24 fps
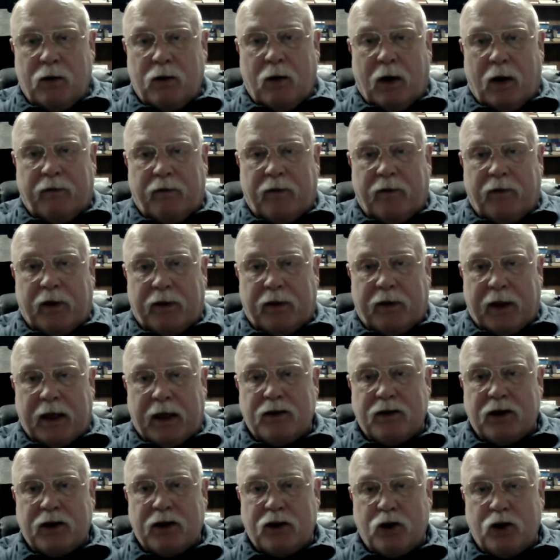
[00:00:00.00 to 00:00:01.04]
of the
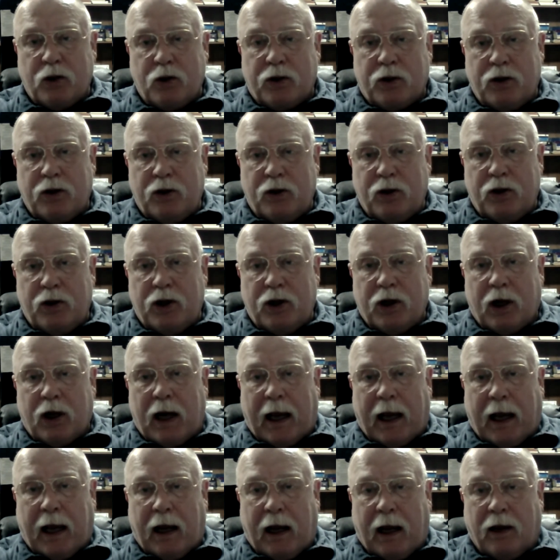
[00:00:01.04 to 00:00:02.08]
things that you can do to your
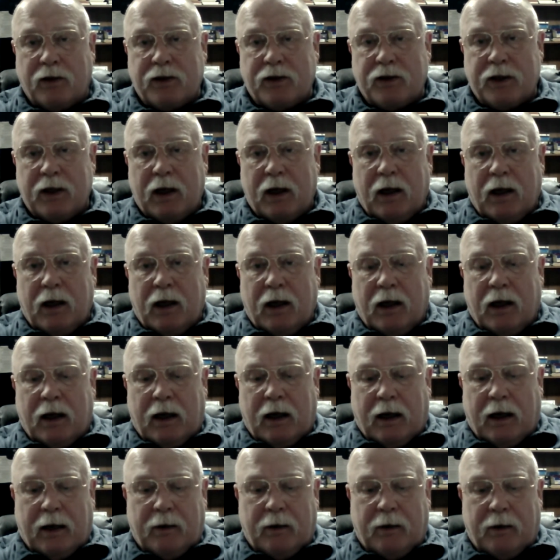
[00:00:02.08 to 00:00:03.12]
house
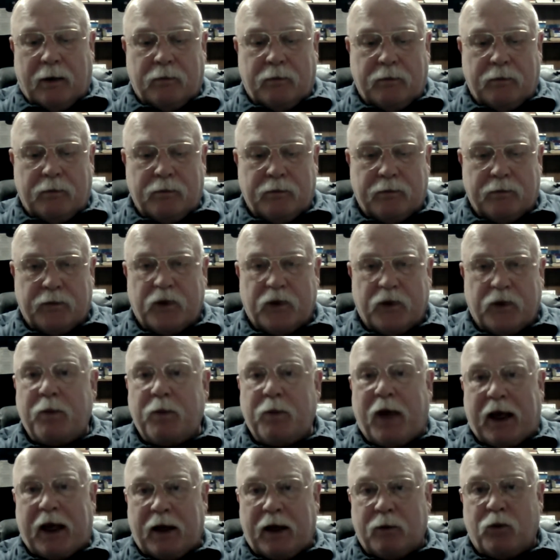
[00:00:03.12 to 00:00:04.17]
to
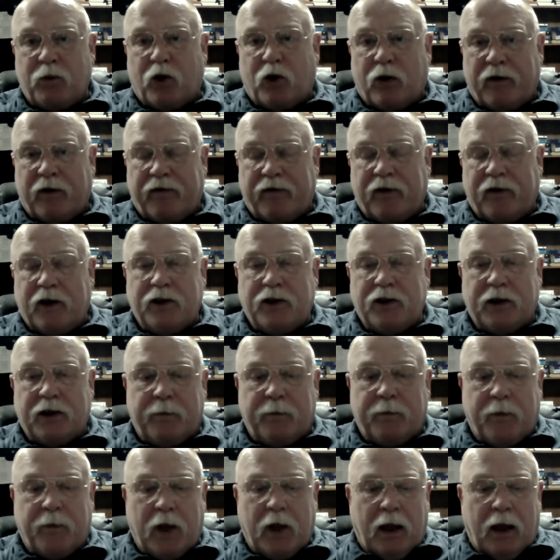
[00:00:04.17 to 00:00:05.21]
make it more efficient.
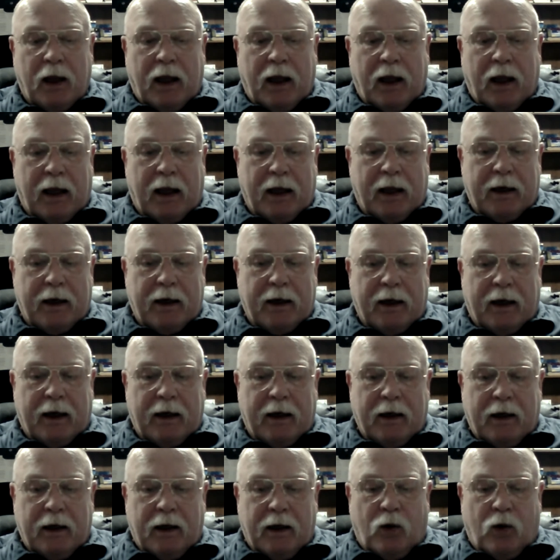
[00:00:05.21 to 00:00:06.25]
And
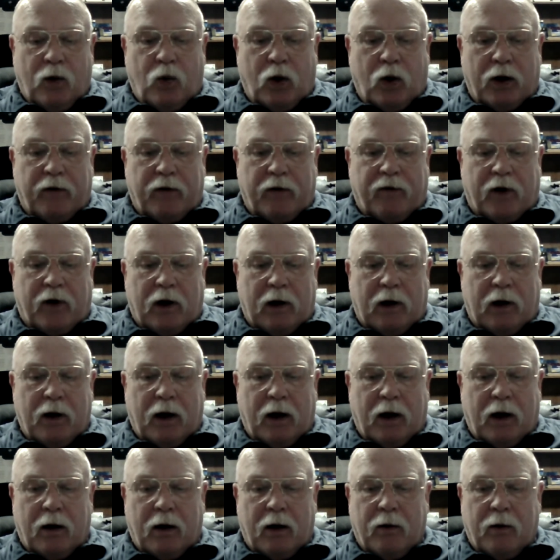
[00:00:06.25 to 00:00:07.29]
one of
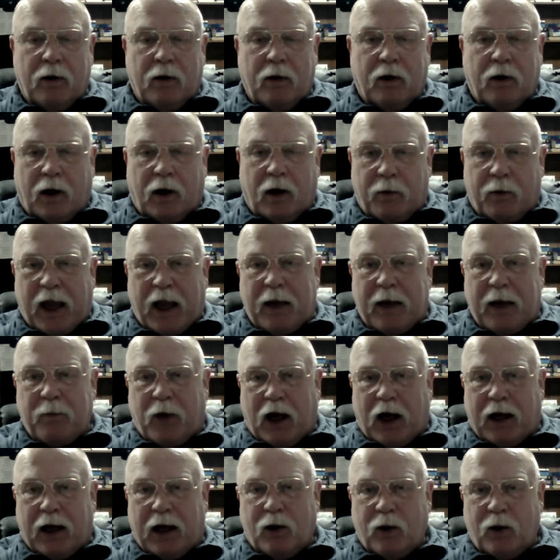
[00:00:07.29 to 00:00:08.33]
our main
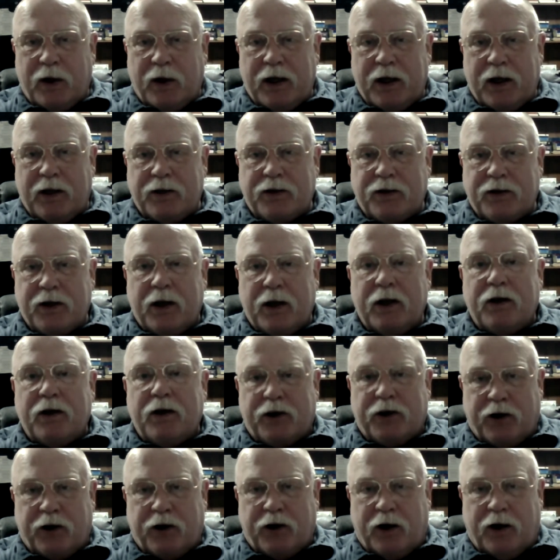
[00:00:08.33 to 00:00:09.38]
motto is
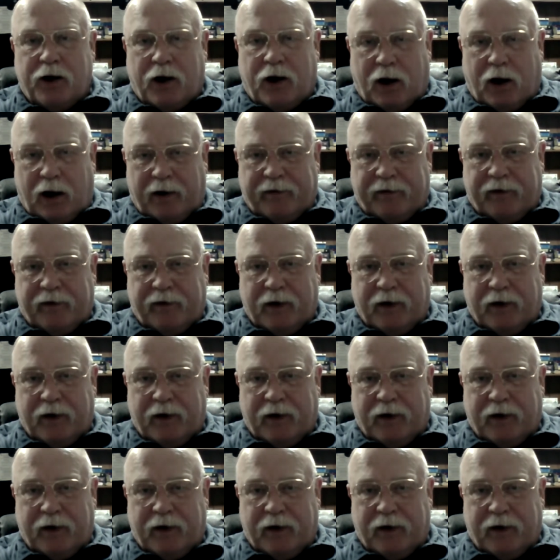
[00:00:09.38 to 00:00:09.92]
turn it off.